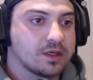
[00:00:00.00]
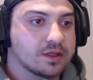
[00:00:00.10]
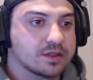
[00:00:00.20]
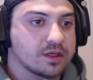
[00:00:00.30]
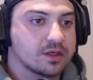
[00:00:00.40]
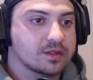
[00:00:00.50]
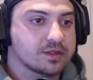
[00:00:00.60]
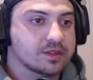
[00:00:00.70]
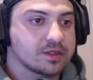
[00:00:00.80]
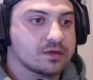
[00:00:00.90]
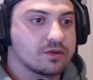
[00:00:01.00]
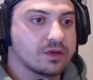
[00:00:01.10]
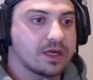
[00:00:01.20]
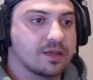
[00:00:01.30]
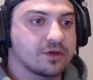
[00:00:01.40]
So it's just called
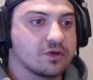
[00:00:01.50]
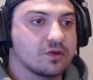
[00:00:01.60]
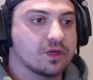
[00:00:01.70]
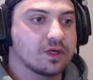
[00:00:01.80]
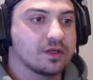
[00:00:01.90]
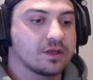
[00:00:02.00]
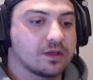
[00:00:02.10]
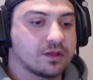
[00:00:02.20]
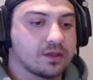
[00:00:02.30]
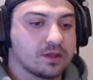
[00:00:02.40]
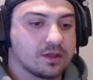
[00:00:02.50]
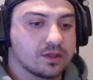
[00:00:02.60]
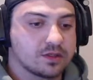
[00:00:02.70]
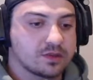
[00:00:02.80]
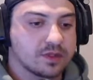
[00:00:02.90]
an armor corner.
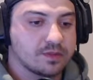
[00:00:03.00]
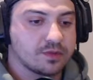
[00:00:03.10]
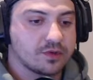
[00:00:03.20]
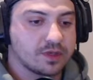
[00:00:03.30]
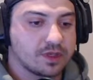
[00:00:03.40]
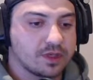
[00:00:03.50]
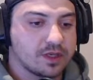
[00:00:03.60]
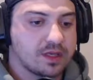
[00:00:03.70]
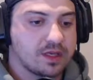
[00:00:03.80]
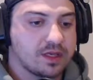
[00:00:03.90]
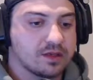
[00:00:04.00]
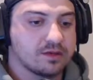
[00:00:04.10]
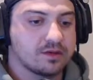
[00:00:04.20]
So we can put it here.